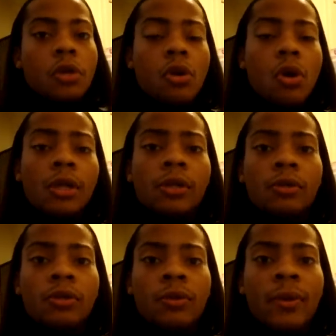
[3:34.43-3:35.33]
You can
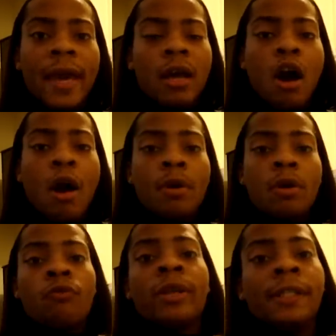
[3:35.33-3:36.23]
also do a
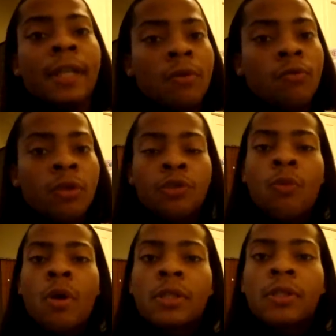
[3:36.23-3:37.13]
combo reset,
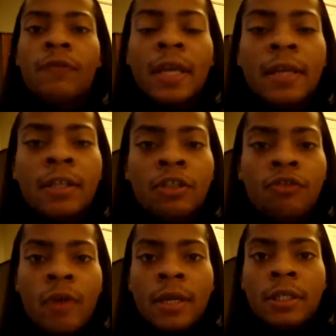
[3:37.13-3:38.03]
which works for either
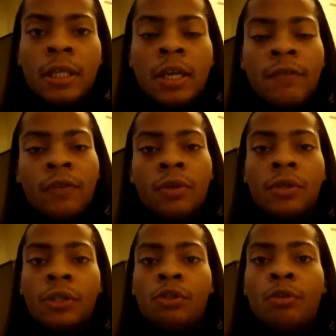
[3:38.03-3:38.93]
strategy if you're
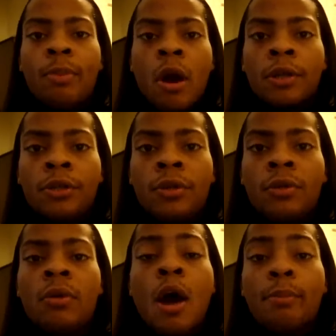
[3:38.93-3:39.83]
using Super Art
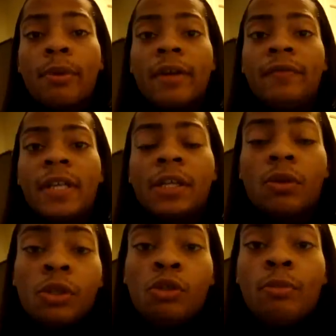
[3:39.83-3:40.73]
2, Brave
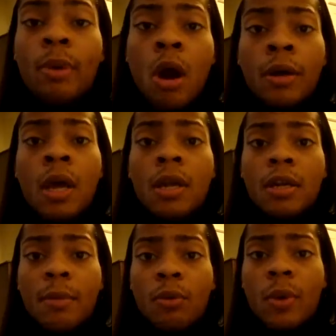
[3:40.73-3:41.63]
Dance, or Super Art
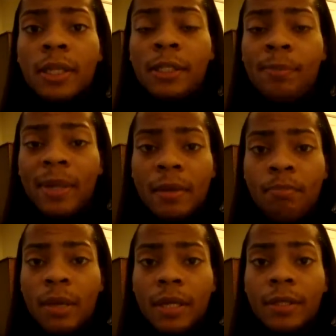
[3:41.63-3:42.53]
number 1,
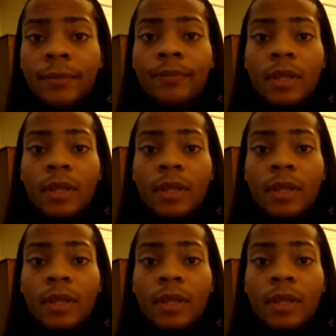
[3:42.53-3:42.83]
Spinning Beat.